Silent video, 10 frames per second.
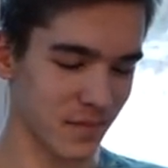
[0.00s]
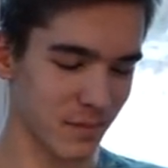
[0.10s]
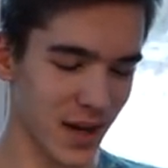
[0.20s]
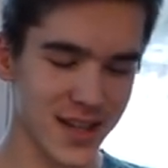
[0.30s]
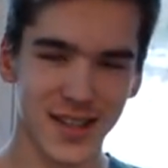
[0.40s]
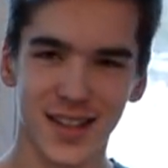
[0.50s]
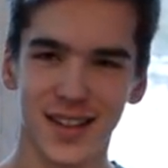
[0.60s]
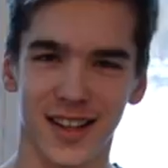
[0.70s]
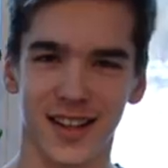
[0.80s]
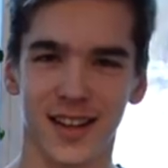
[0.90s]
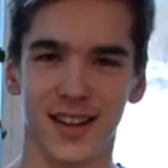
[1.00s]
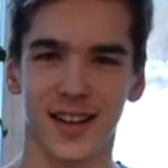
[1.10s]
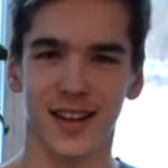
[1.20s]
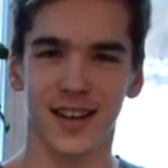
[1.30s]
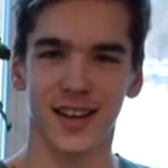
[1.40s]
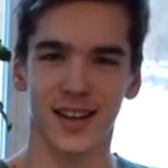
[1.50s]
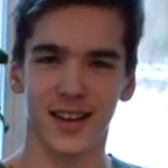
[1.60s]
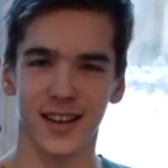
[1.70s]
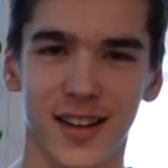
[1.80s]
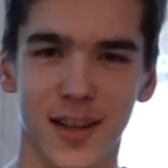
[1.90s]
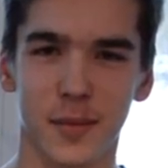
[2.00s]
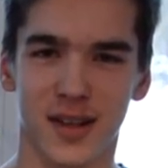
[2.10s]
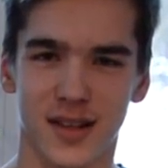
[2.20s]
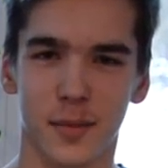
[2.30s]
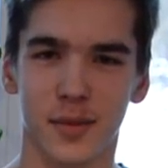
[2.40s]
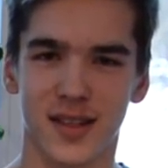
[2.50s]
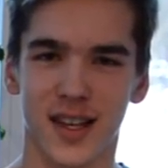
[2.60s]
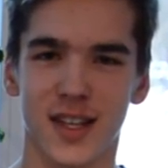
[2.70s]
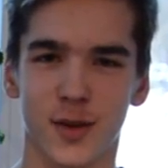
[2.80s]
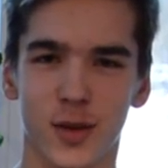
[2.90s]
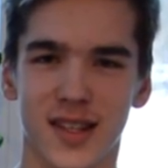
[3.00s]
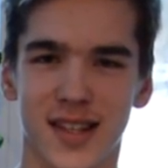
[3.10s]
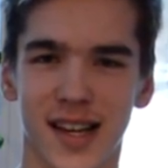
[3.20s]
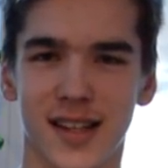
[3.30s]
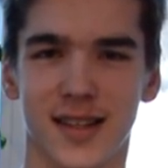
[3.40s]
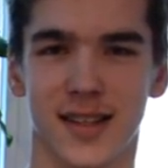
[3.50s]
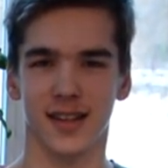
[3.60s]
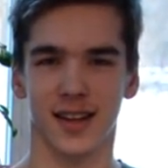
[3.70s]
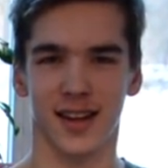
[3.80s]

Basically, he messed up 6 with 6.